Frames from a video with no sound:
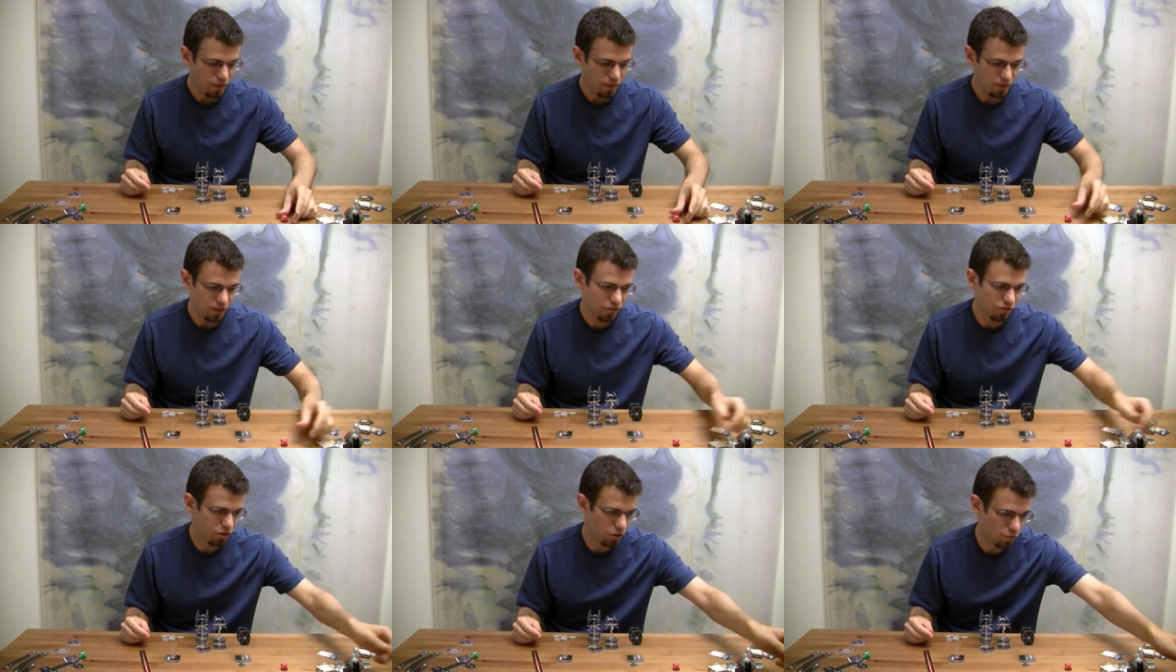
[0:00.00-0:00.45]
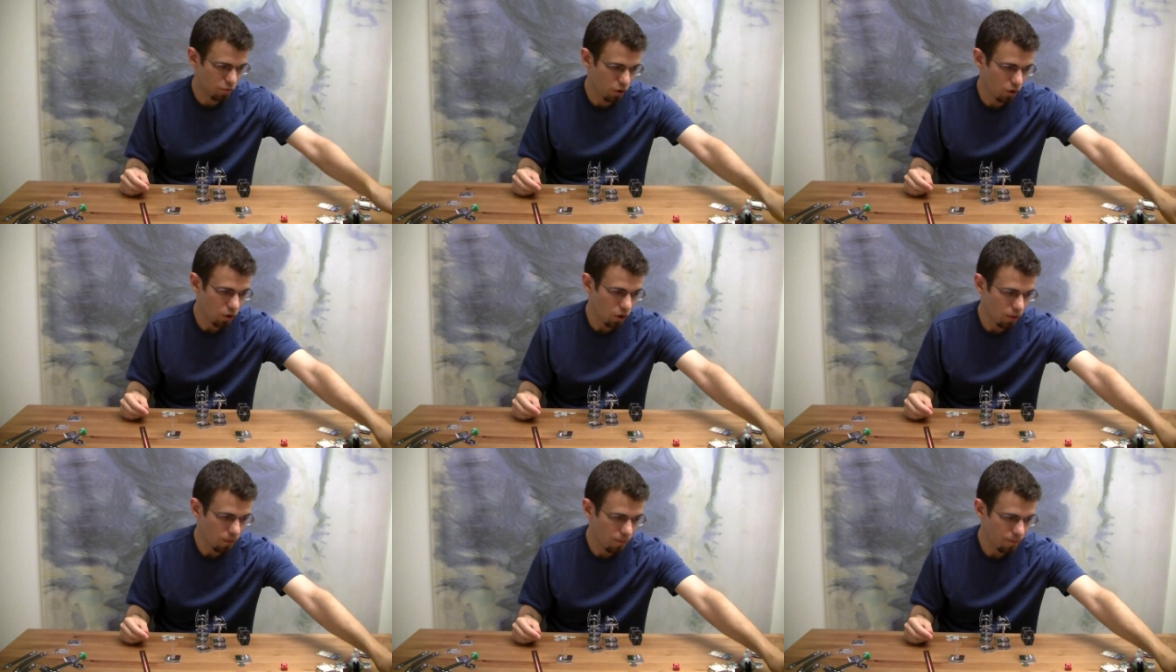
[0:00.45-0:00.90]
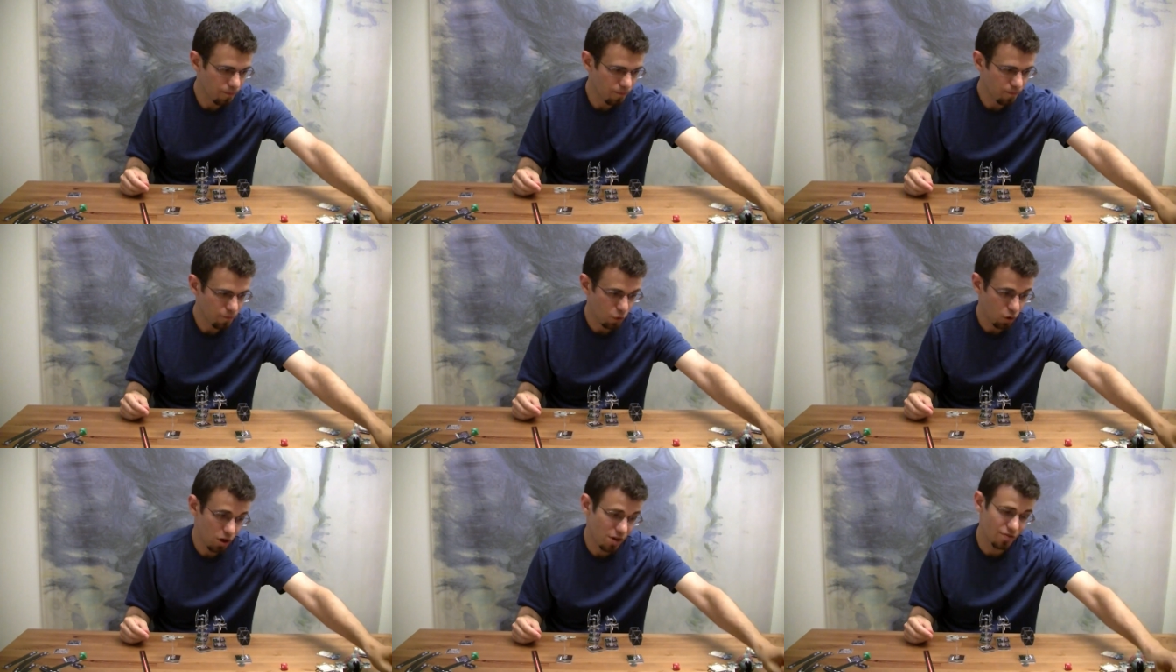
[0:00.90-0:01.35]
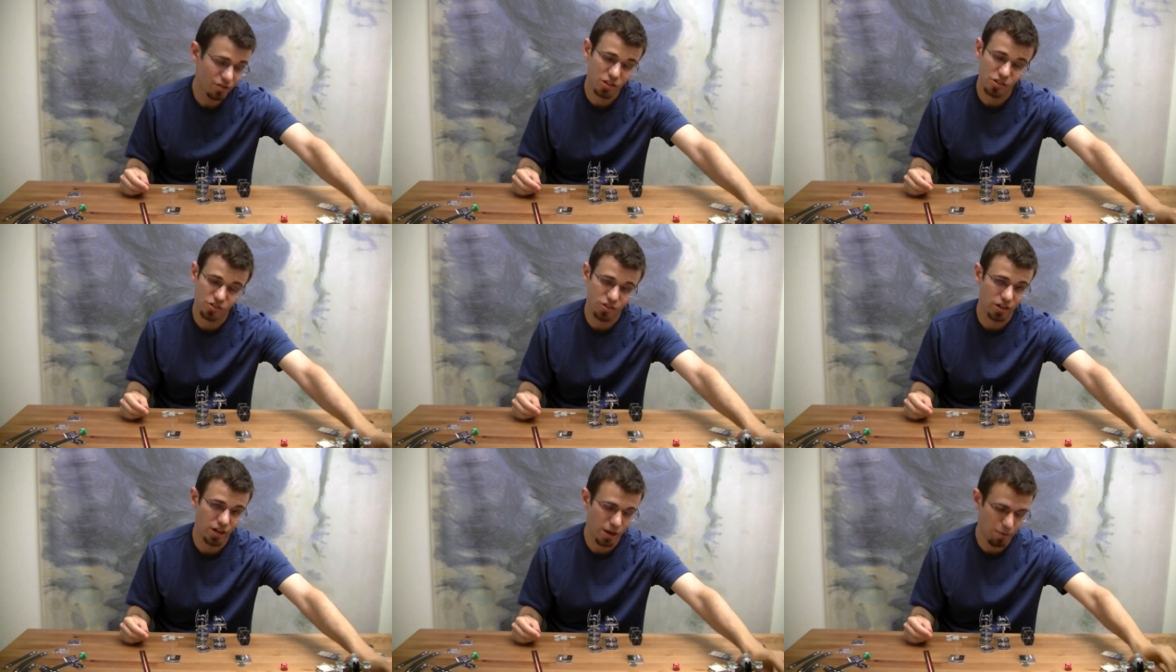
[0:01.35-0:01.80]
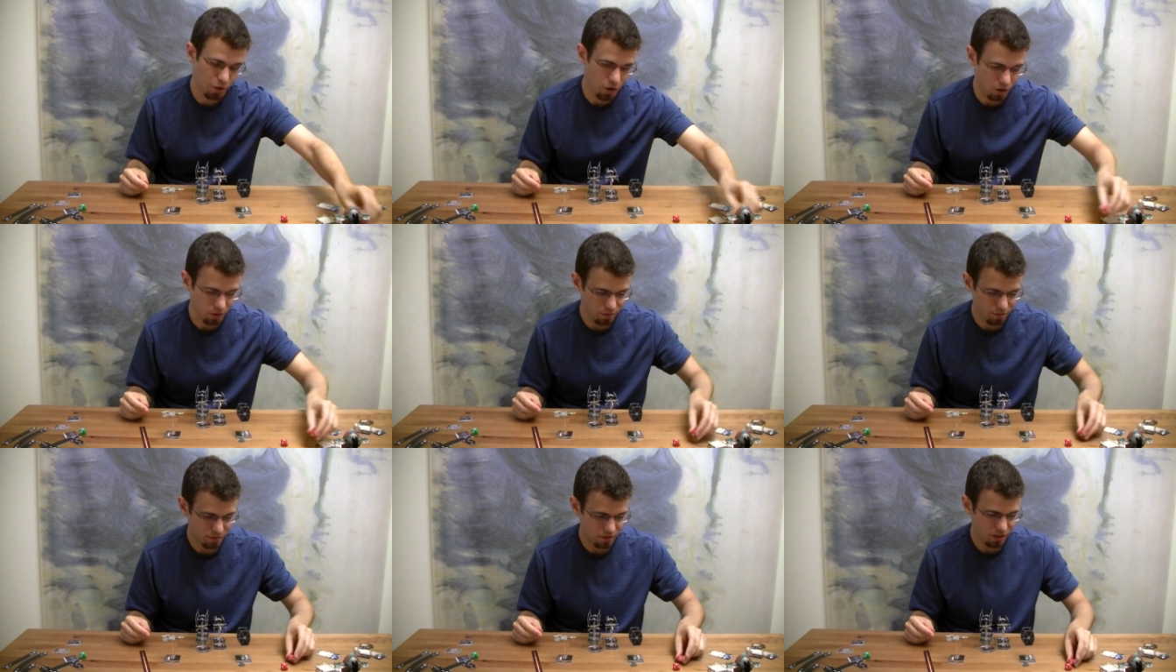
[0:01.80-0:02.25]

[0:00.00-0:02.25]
That's a good roll, or even just an eyeball.